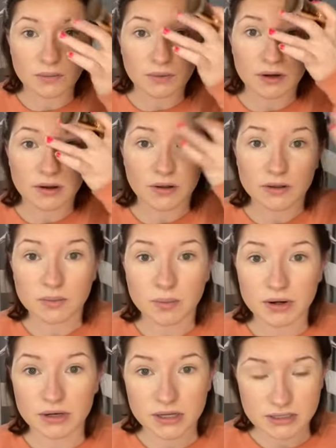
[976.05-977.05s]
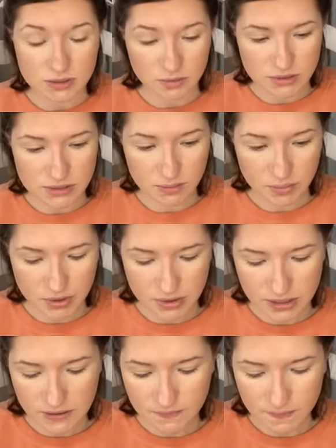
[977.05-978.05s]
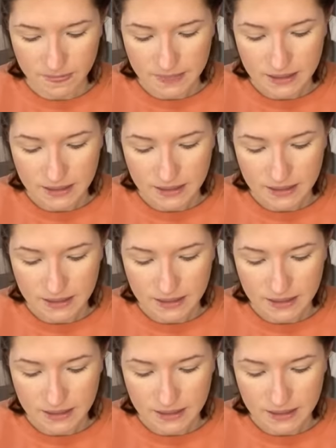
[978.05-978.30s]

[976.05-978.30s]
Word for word: I wouldn't call it a party because it wasn't a party